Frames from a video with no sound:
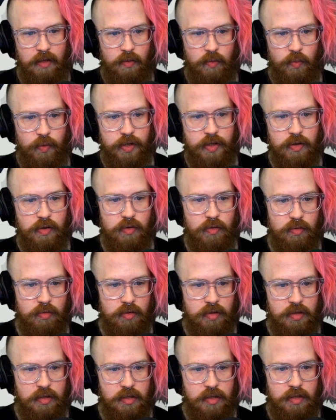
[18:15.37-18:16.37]
When
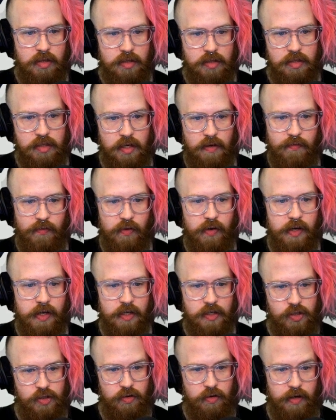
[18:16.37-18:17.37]
you suffer an
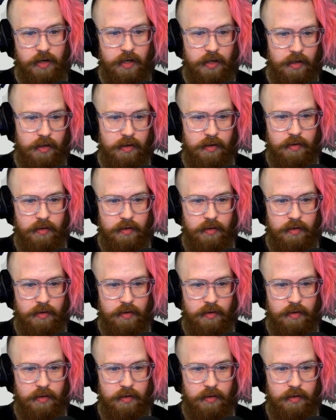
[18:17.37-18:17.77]
injury,